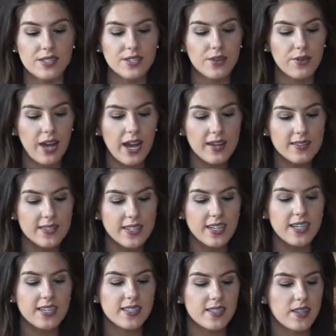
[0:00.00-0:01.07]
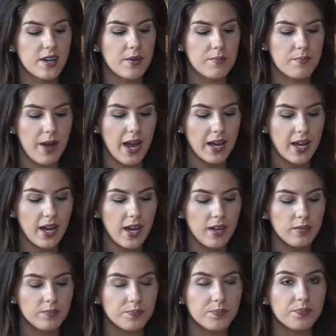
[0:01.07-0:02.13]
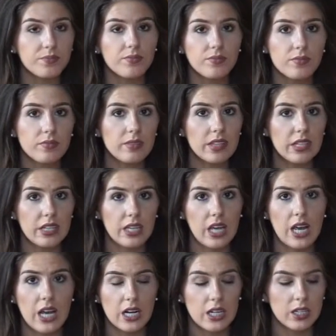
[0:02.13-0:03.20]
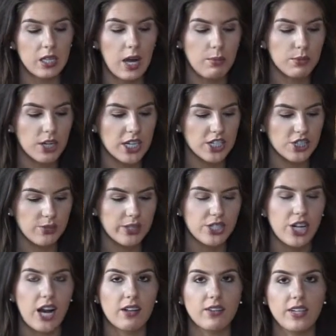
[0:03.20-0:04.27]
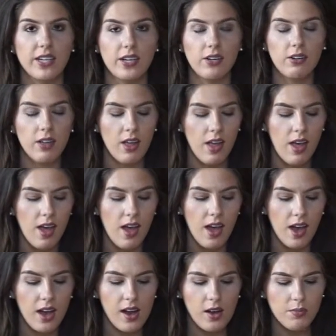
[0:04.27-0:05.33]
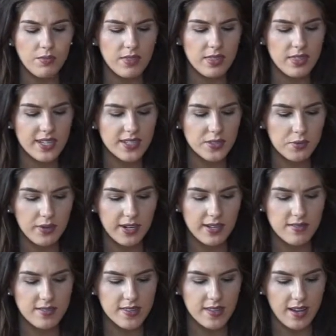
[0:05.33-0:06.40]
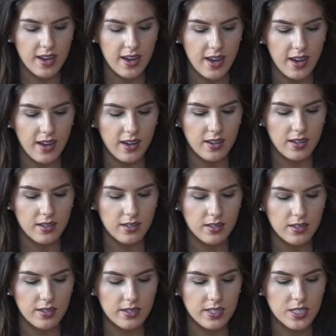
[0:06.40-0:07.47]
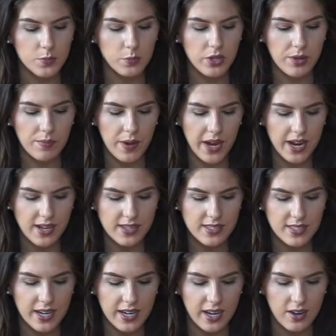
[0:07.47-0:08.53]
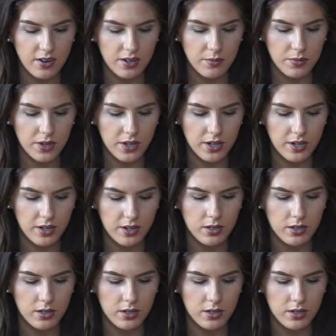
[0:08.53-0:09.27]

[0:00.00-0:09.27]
so next is the Becca collaboration with Jaclyn Hill. This one is the Split Pans. I can't remember.